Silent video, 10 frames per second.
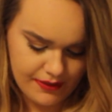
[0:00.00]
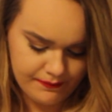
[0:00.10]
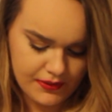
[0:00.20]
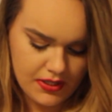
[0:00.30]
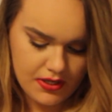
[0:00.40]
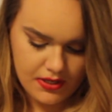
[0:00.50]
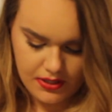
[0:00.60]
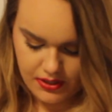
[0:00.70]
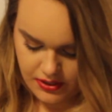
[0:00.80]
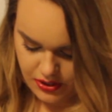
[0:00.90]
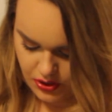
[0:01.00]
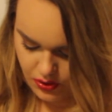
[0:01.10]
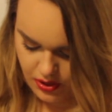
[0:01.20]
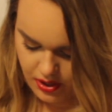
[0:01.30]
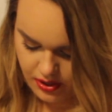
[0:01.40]

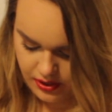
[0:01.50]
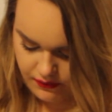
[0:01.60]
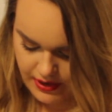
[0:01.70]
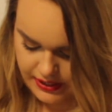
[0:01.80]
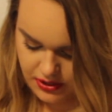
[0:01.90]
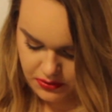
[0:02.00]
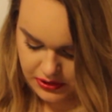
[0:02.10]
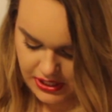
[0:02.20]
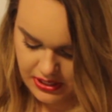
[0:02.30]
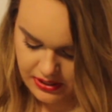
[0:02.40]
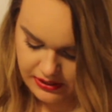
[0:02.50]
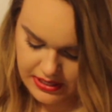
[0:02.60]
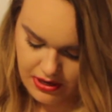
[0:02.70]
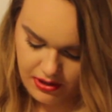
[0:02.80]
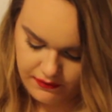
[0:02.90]
Ugh, if I could only
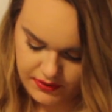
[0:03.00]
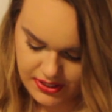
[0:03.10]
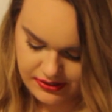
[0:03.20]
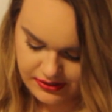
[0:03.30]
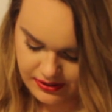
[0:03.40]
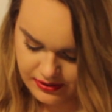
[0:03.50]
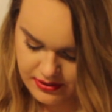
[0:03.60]
get all of this